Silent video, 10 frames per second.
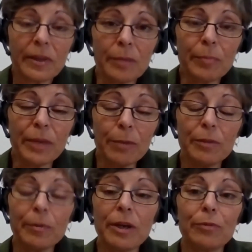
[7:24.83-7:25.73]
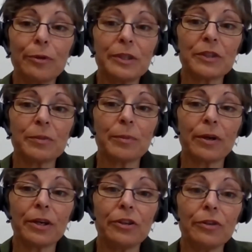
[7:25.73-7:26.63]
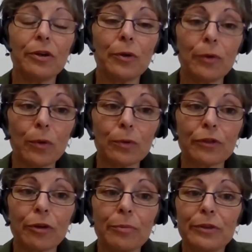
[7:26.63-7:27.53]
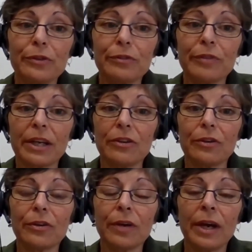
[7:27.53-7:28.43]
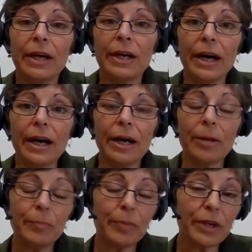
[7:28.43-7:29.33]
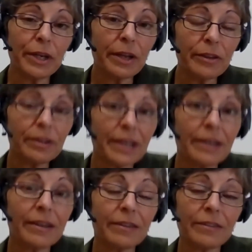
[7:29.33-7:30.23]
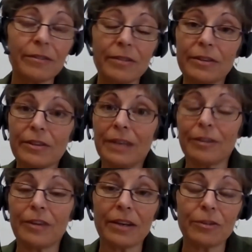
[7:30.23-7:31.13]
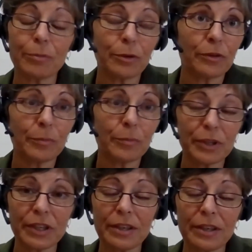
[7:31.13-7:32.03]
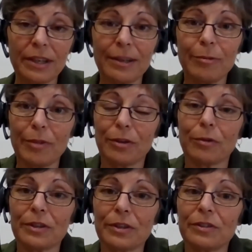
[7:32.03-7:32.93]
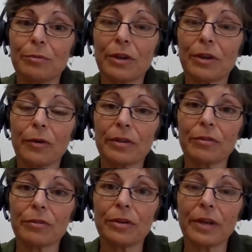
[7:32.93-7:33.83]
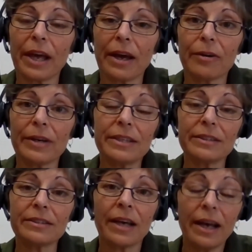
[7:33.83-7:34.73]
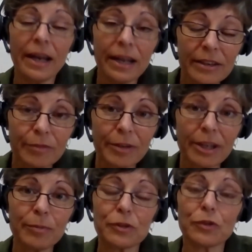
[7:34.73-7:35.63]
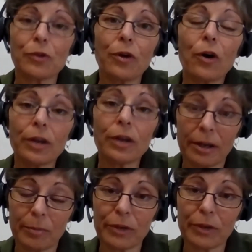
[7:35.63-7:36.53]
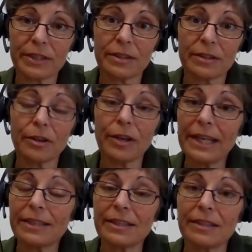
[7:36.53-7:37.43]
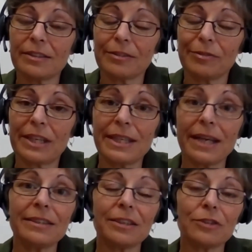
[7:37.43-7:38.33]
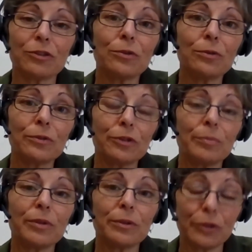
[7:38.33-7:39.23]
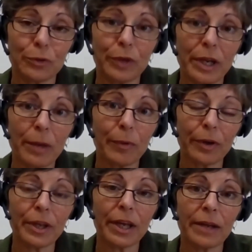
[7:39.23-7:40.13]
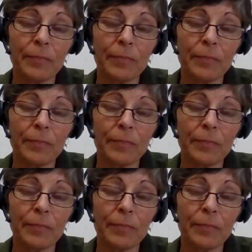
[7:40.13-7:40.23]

Be with people who inspire you, who also motivate you. But another thing is, in today's world, and particularly with the crisis we're going through now, is develop a strong online presence. So LinkedIn is a fantastic tool to build your networking